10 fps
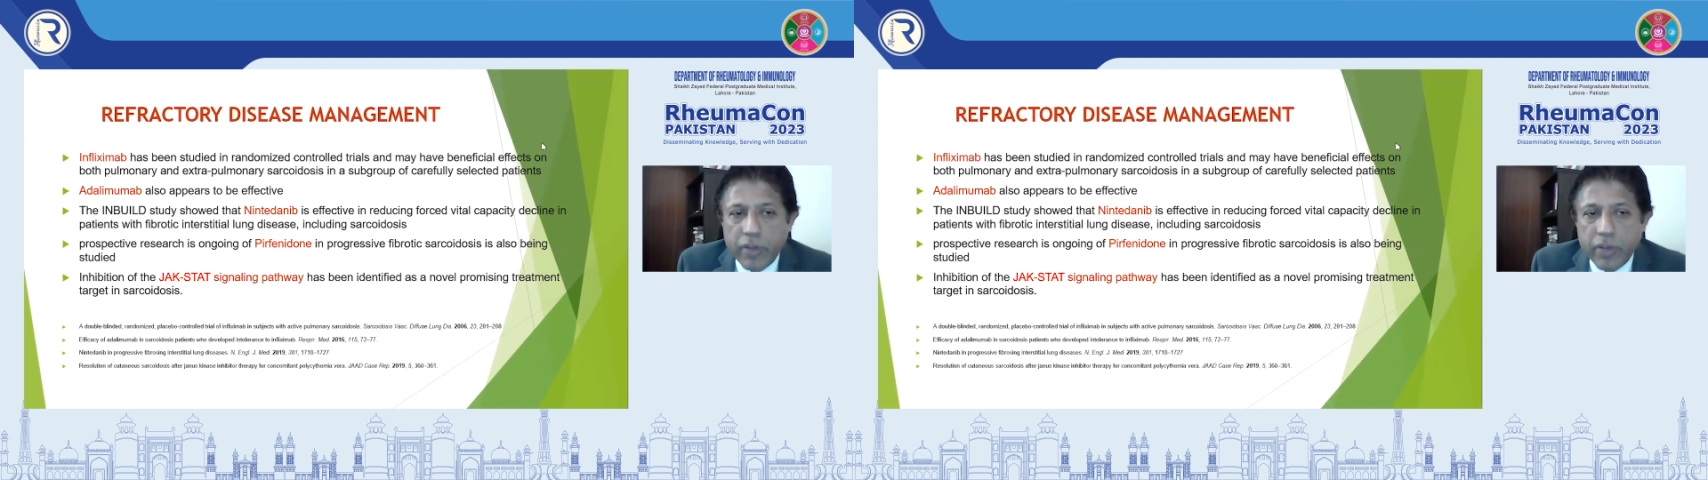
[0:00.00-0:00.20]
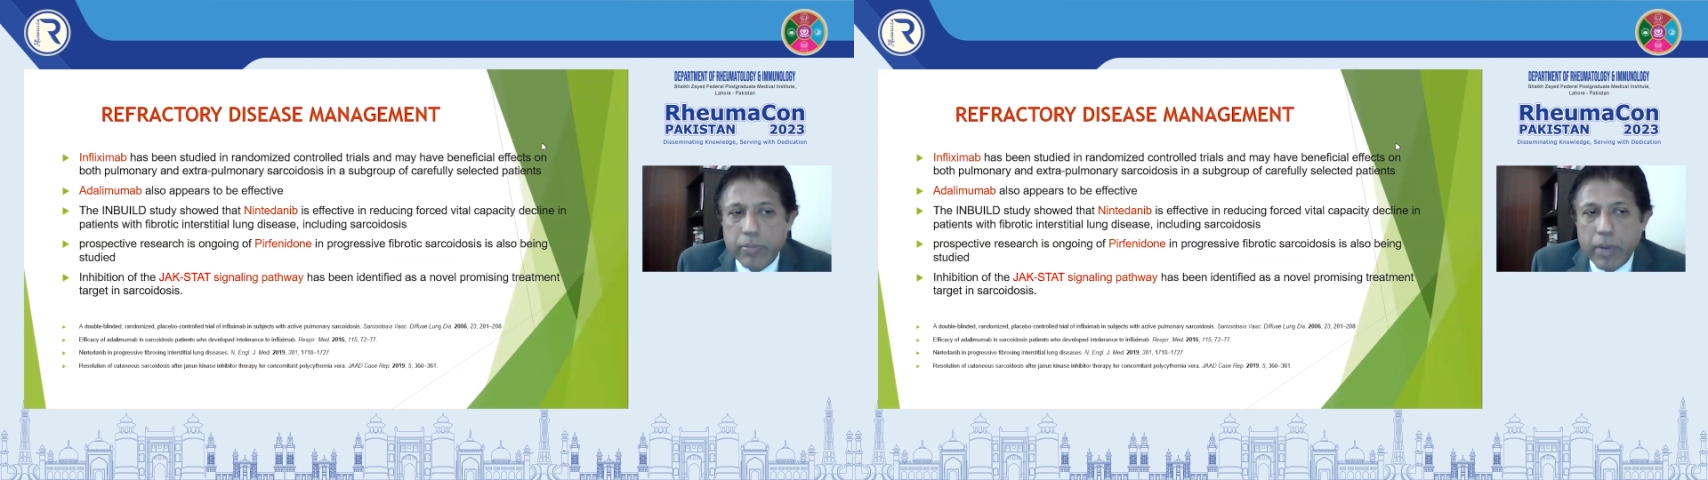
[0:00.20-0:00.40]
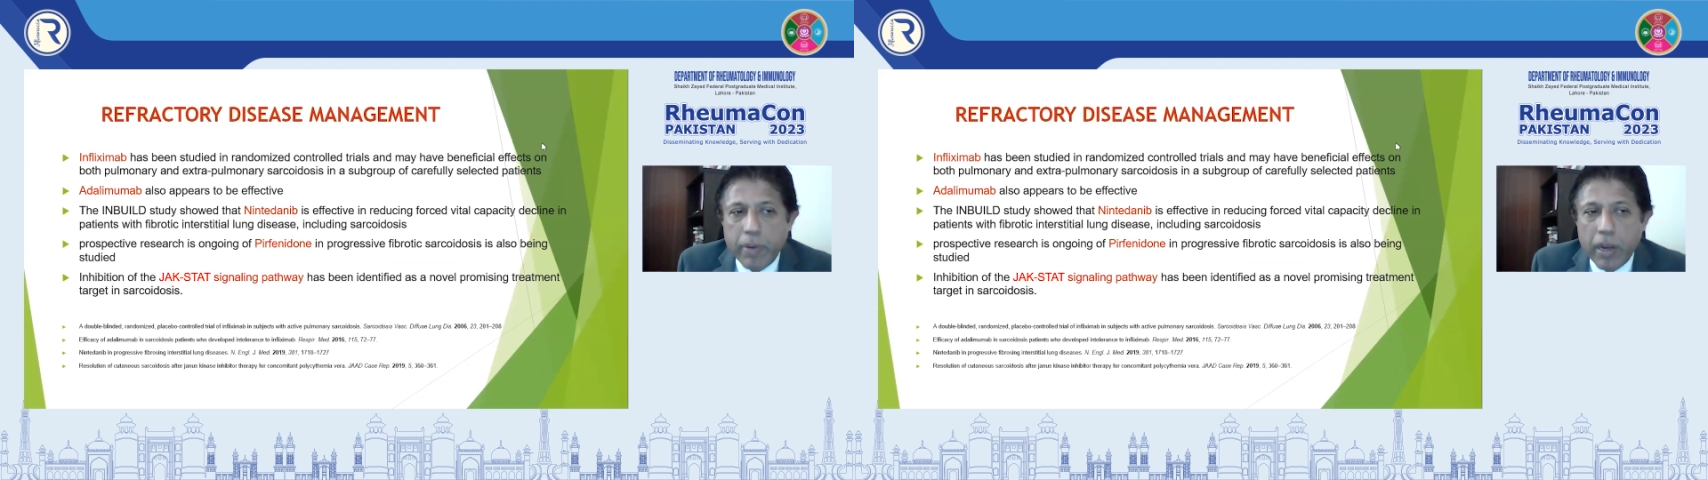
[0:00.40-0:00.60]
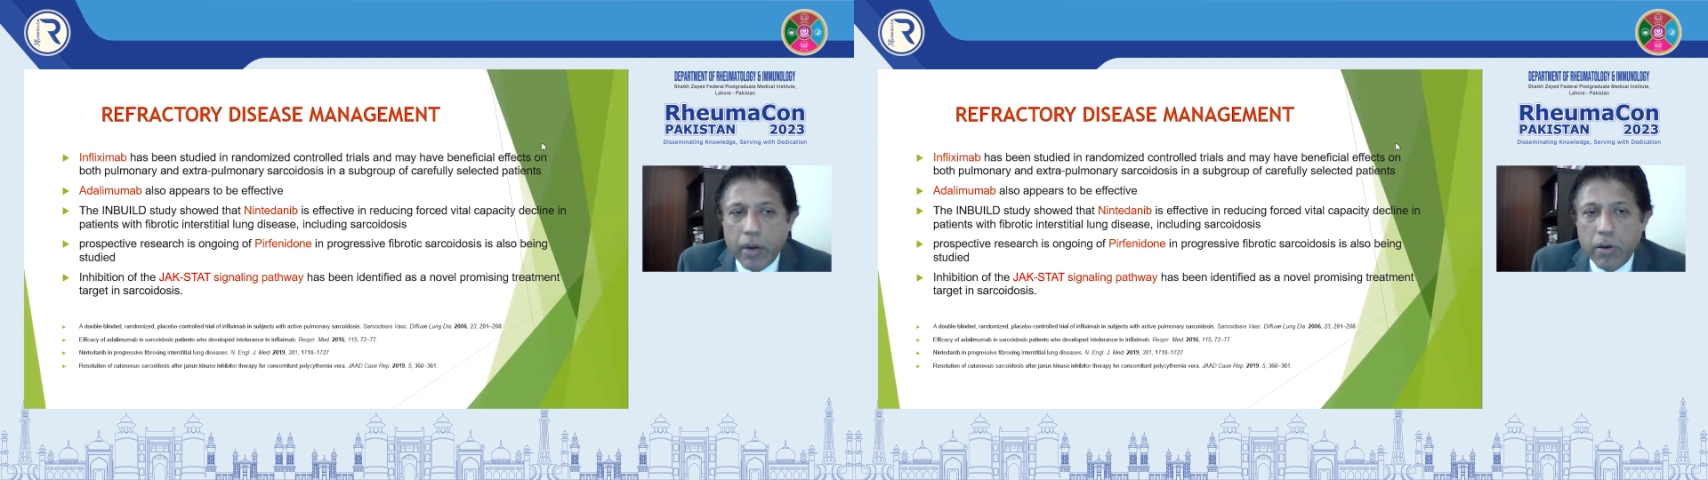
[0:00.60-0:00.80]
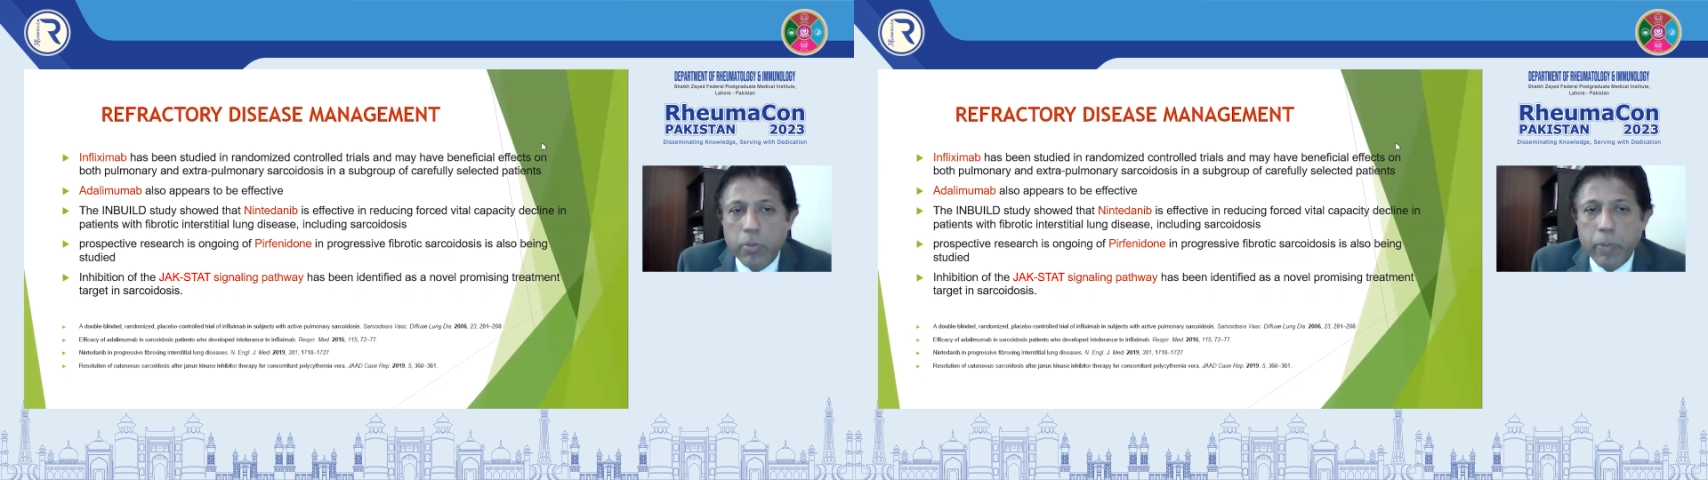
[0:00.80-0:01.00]
infliximab and
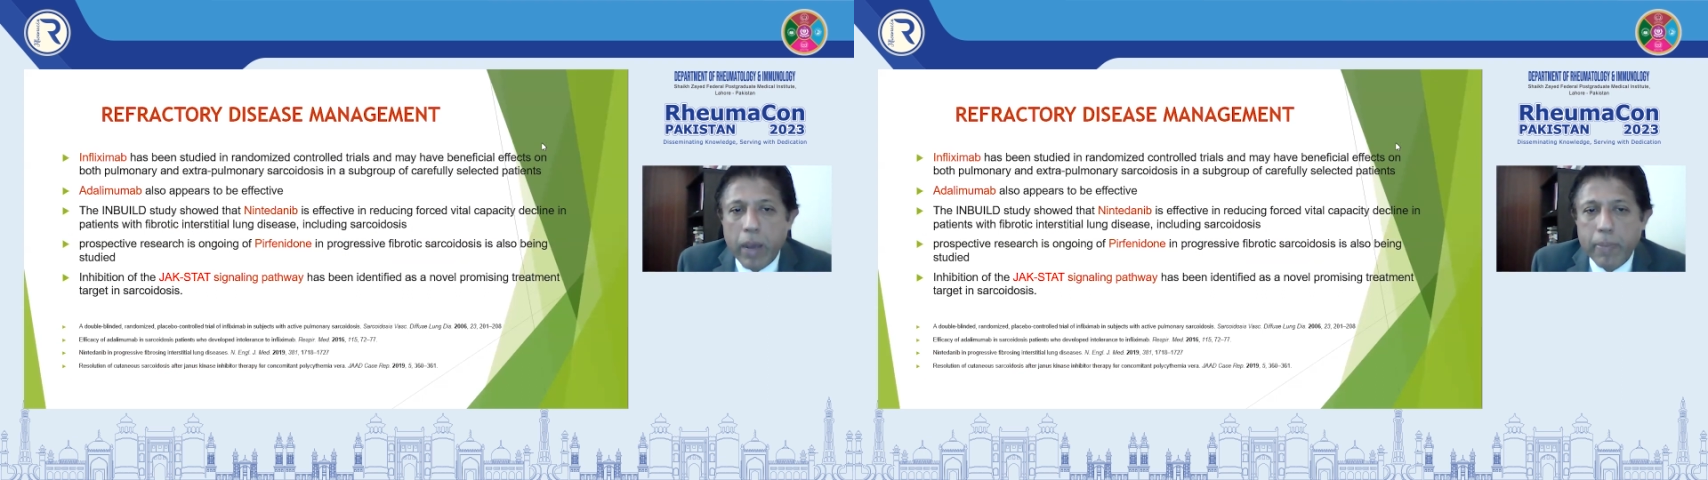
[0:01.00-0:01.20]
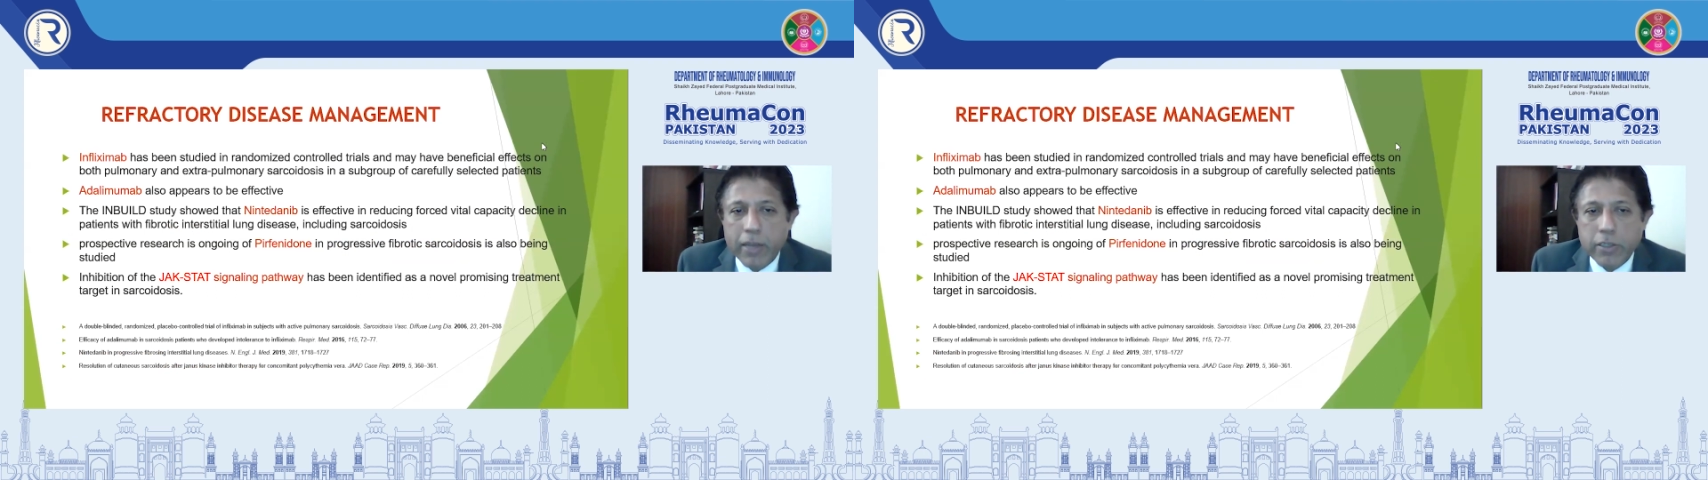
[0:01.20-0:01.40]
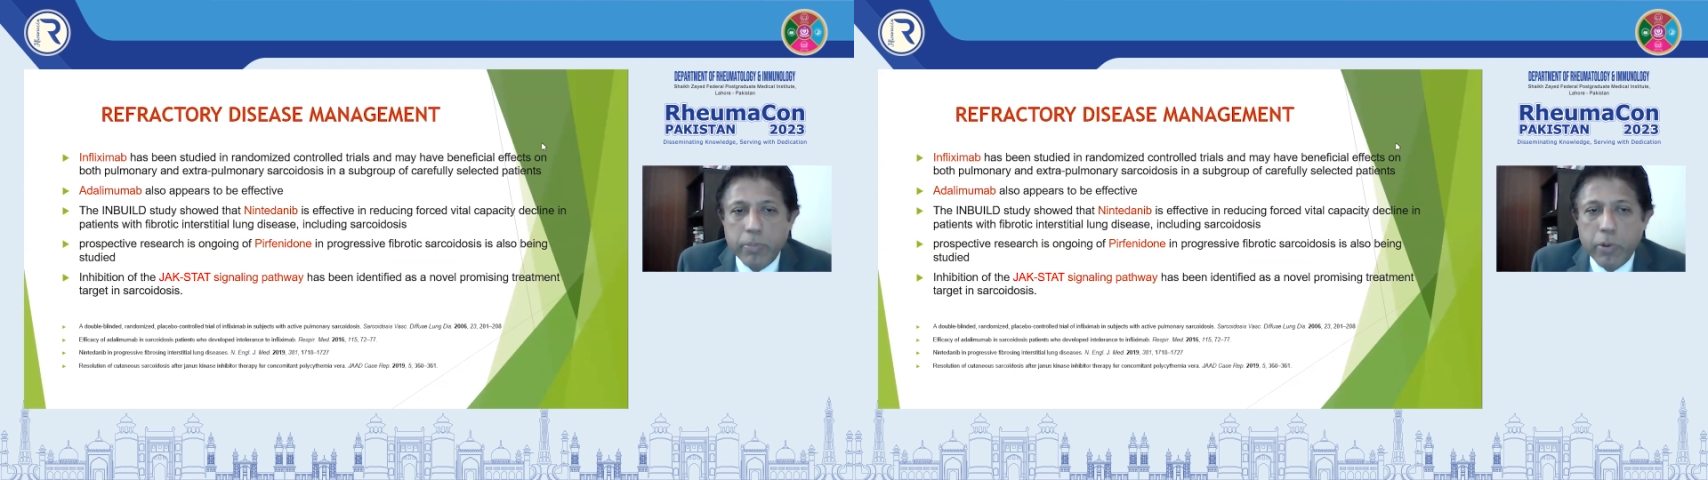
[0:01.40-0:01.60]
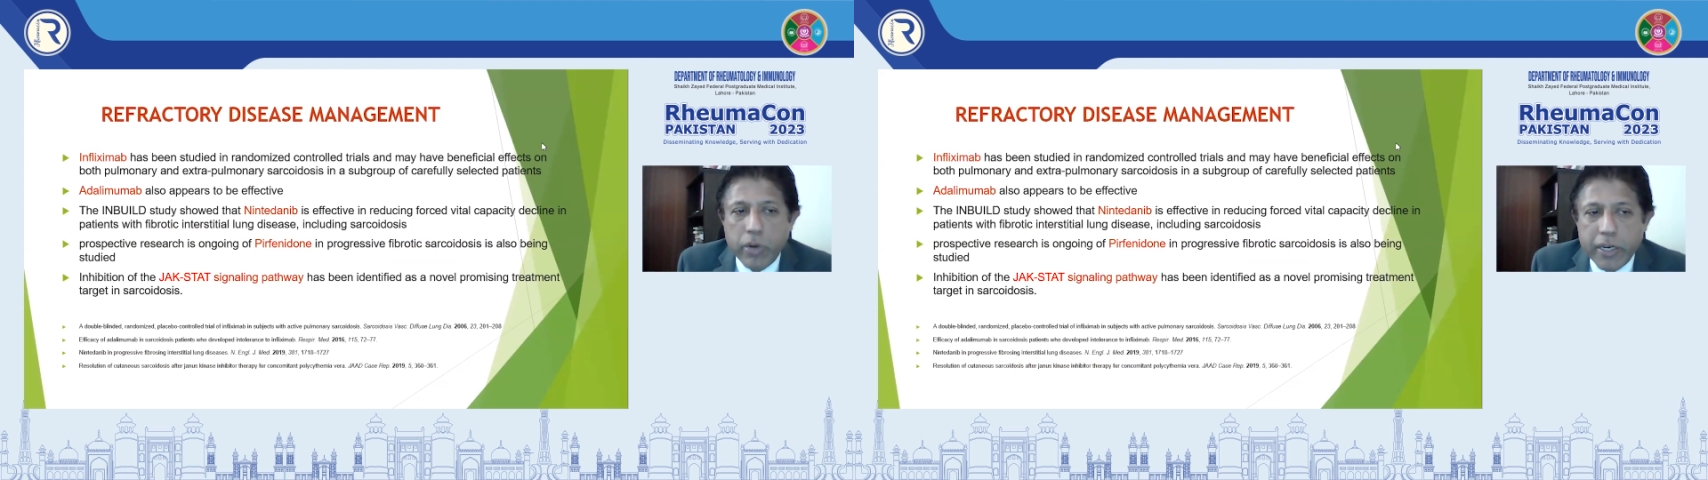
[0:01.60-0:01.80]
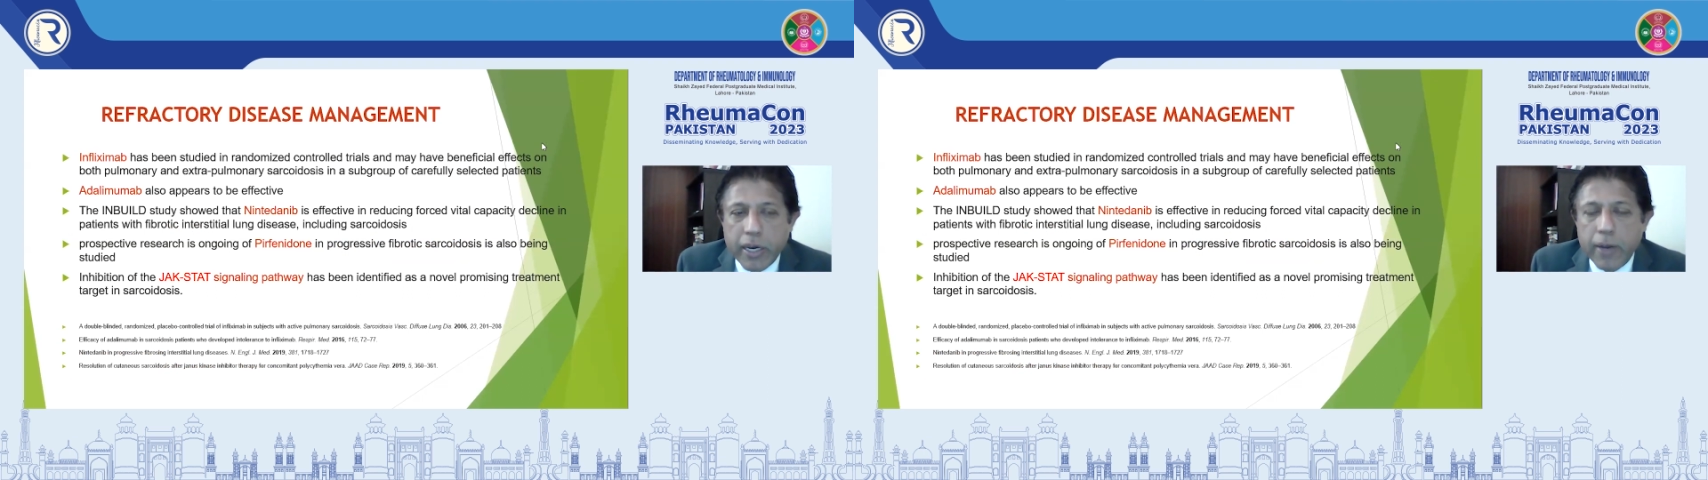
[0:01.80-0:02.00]
adalimumab has more
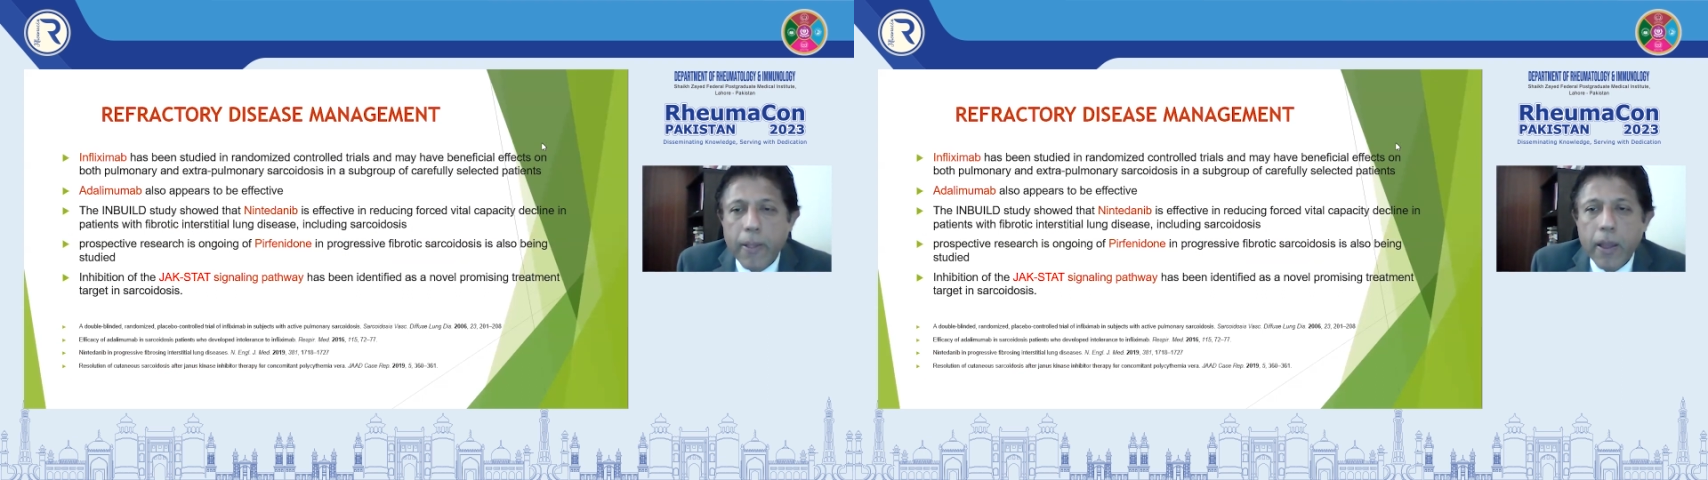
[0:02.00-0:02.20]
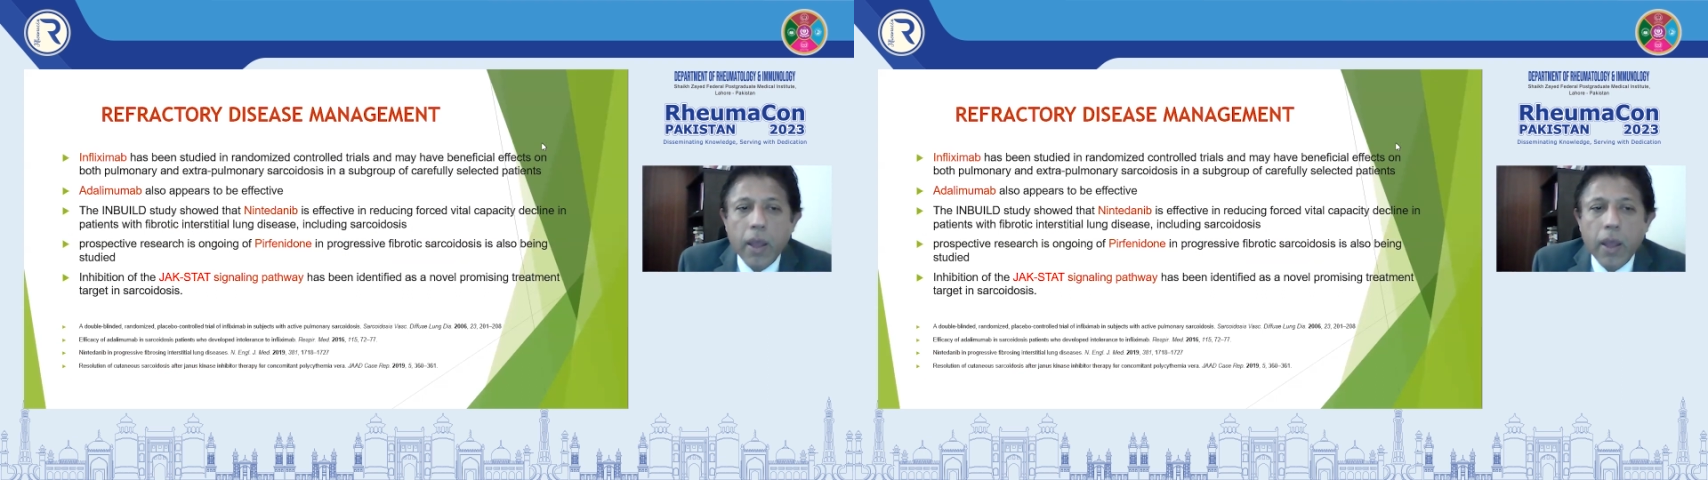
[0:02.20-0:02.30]
data.